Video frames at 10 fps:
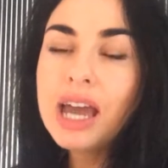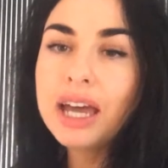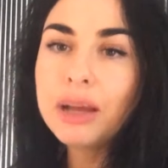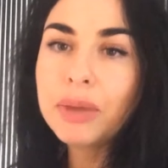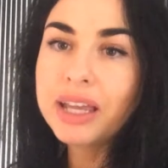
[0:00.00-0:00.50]

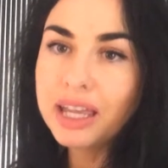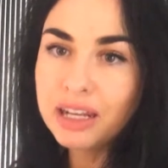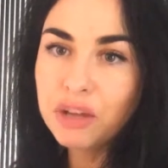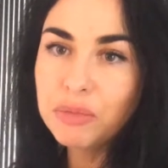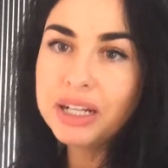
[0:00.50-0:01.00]
Again,
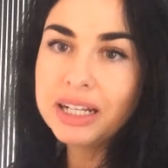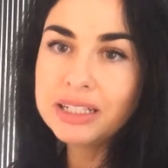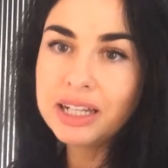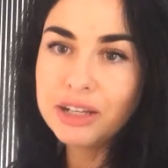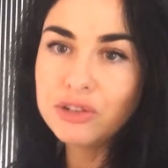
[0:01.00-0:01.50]
it can be
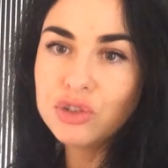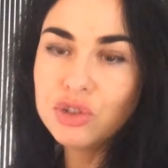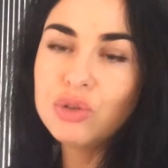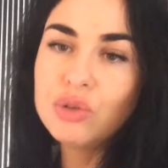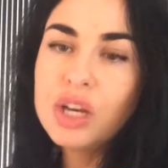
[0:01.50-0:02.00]
linked
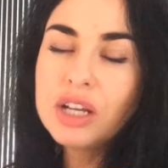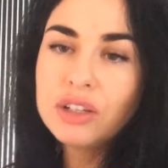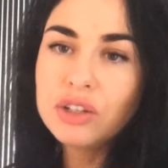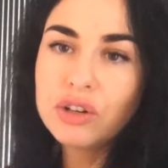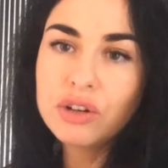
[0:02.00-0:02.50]
into
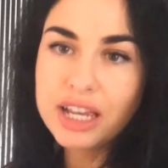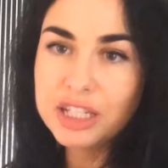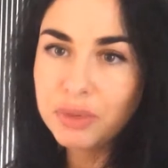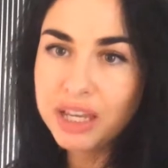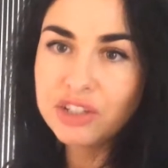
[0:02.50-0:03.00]
your
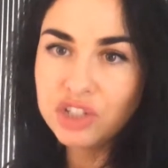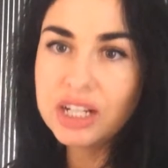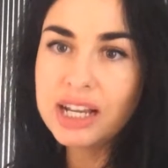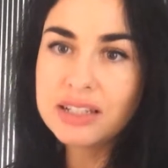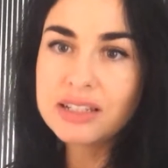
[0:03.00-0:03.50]
SPHE
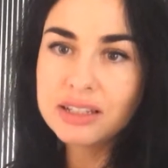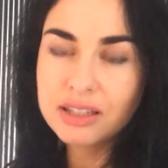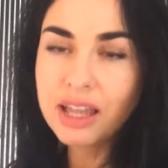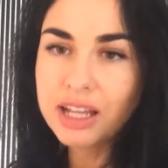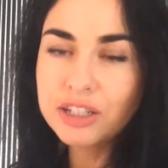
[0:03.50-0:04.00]
lessons
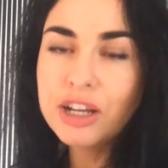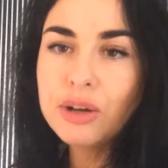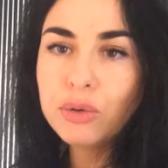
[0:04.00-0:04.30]
and that,